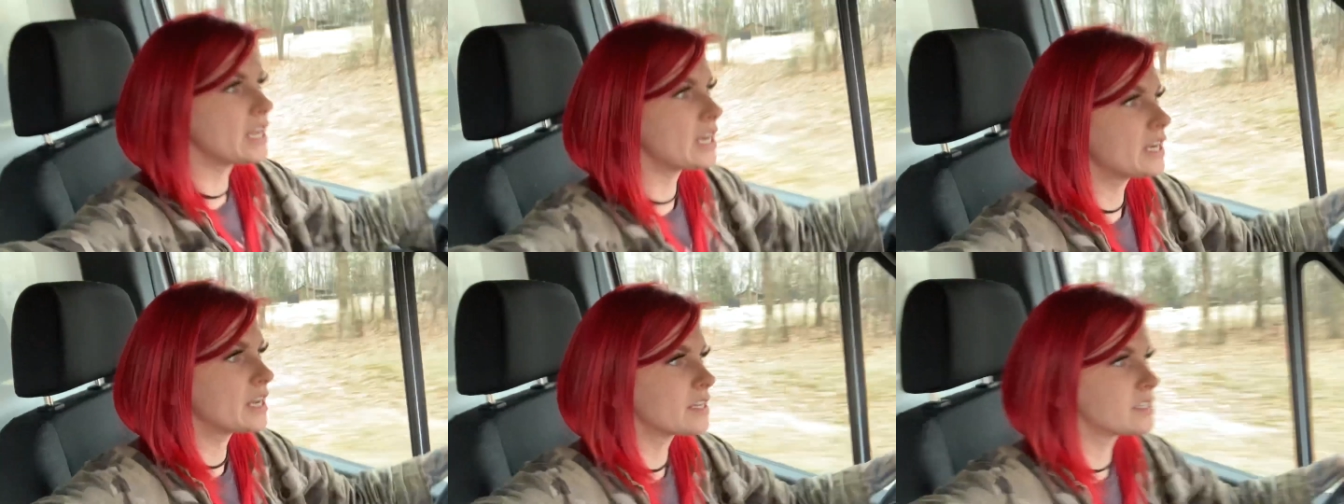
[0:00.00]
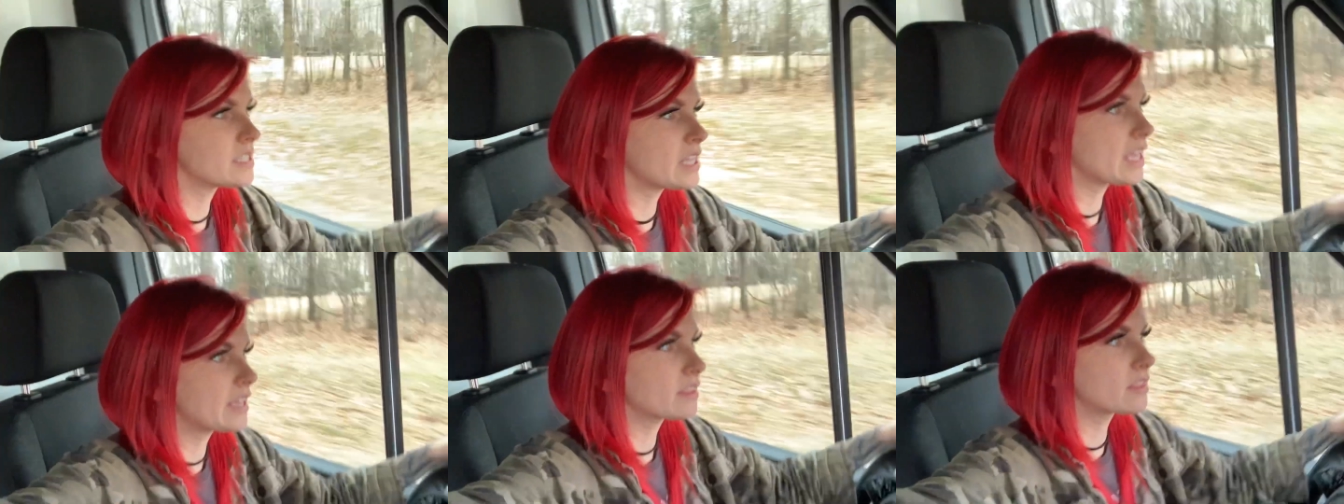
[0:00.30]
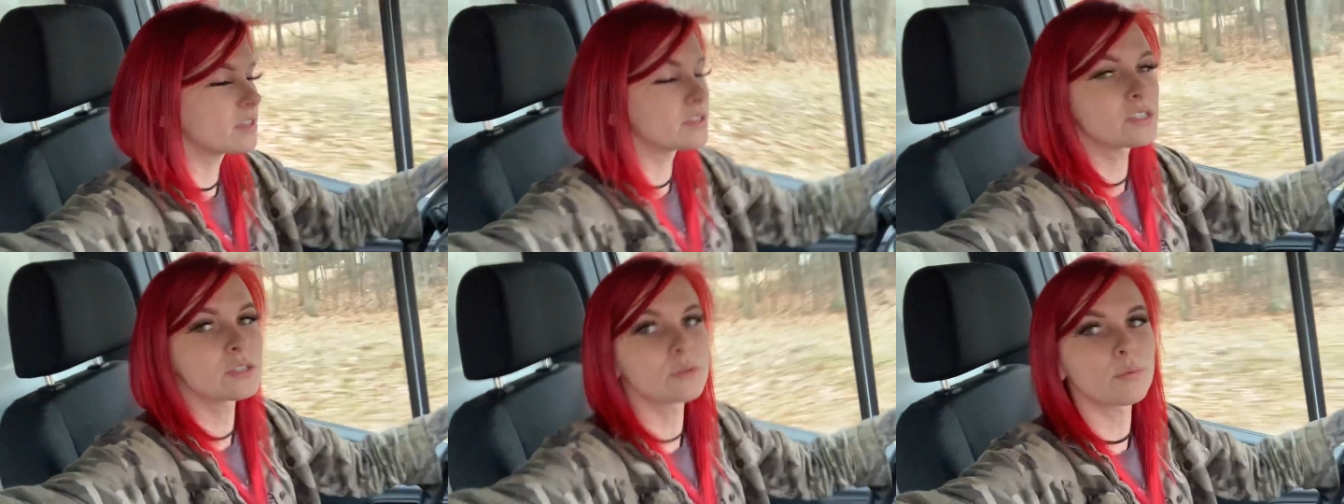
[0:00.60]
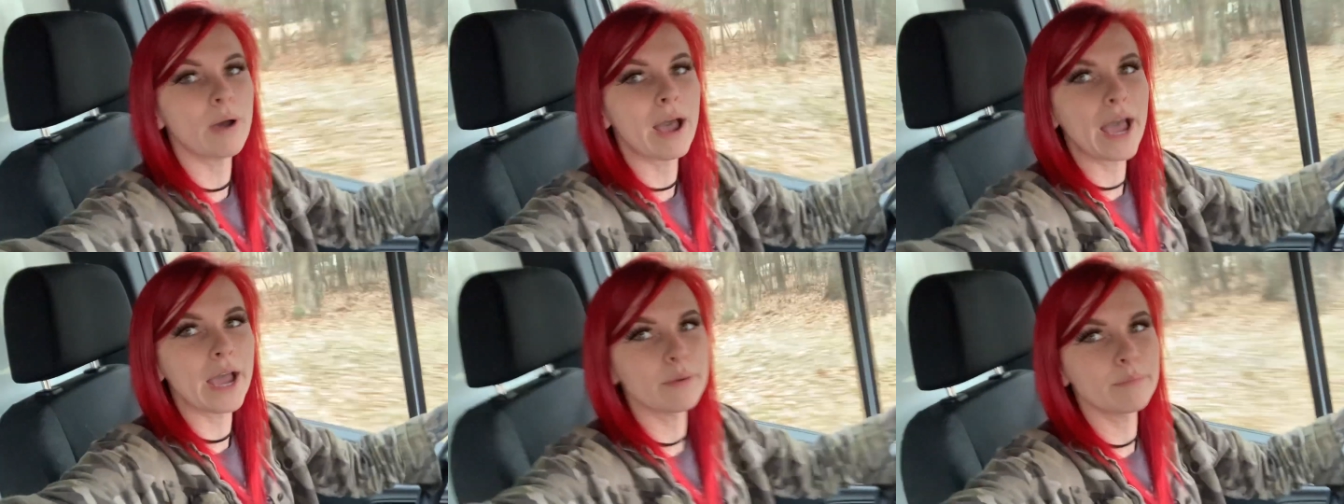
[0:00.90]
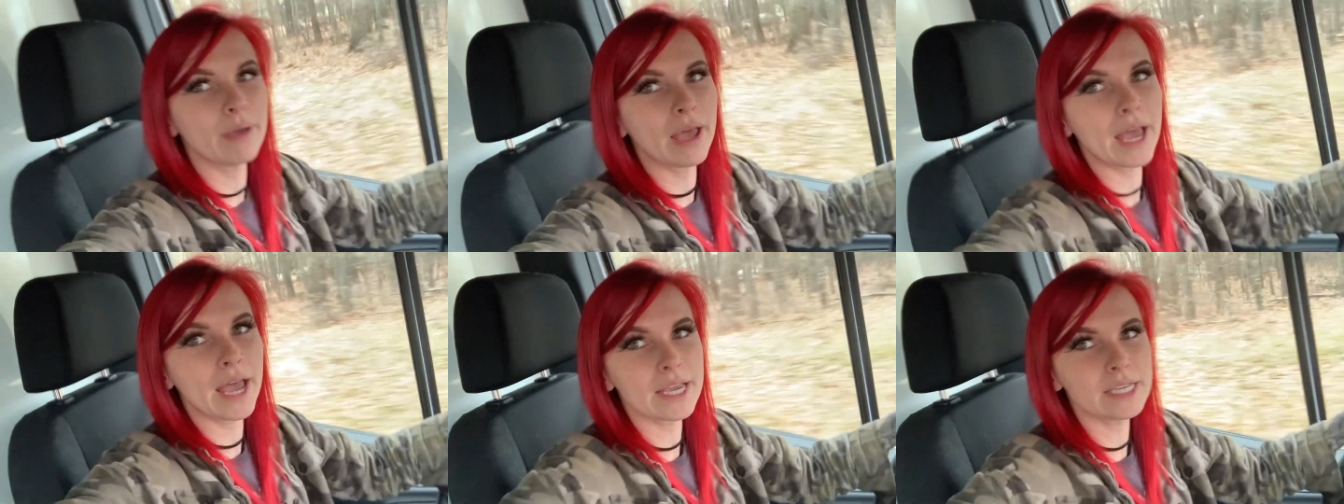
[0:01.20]
he does like the swag
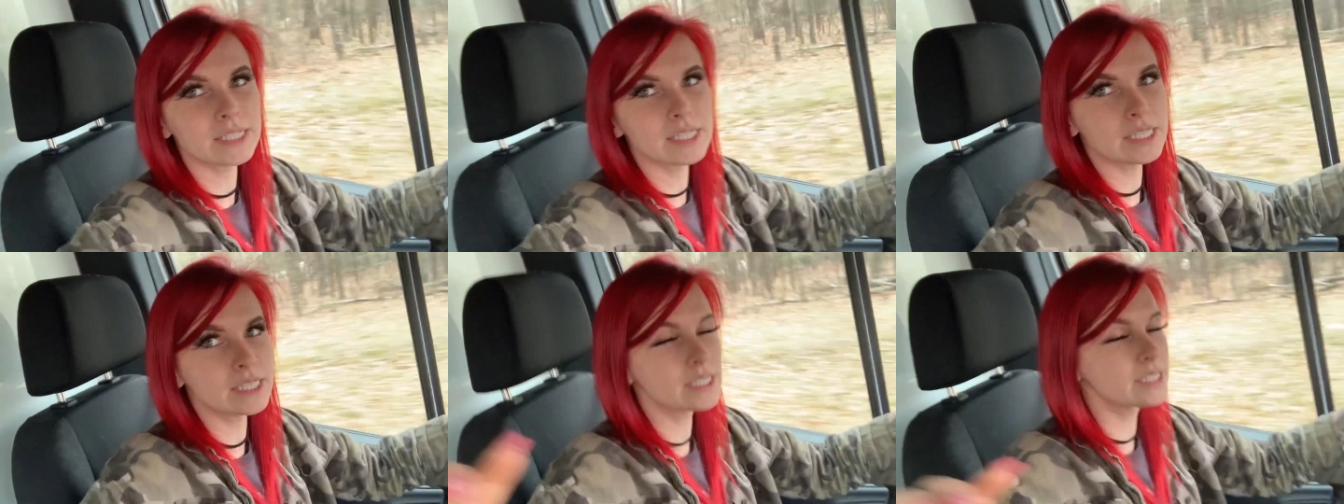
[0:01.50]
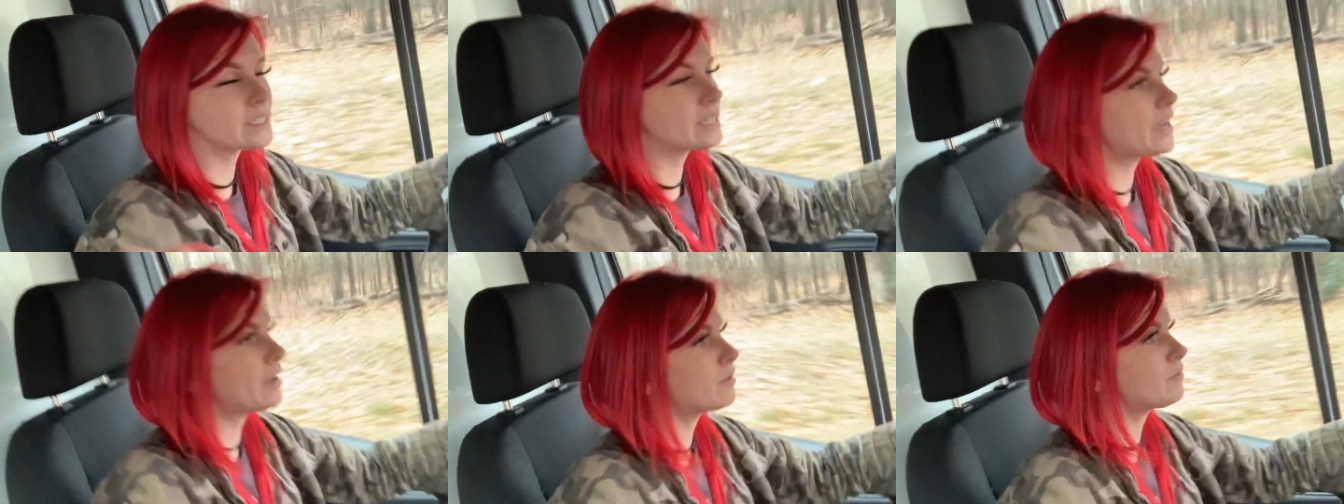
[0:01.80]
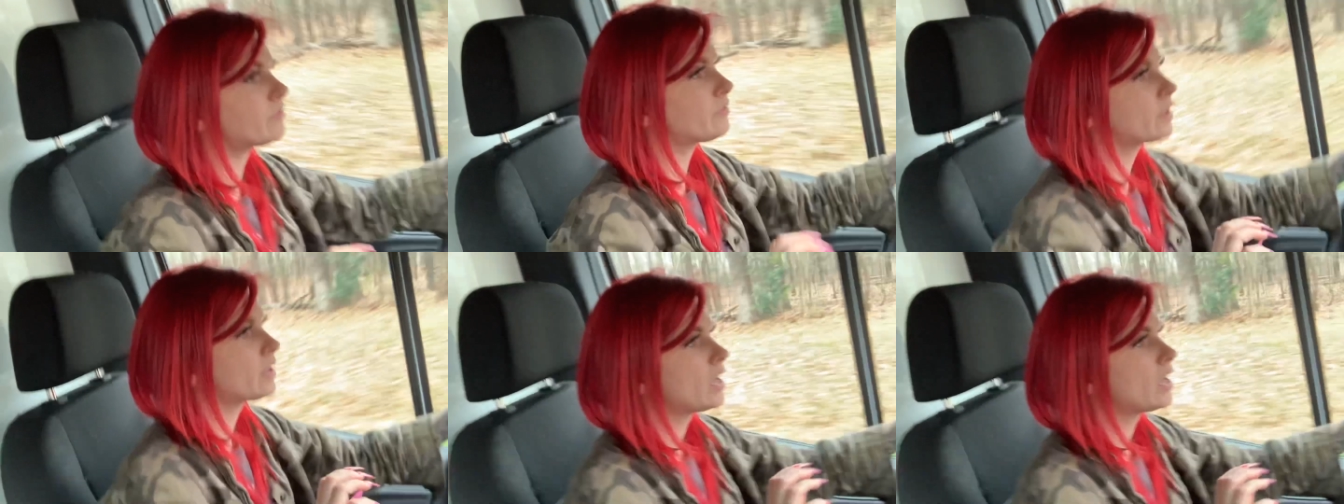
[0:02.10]
bags and stuff.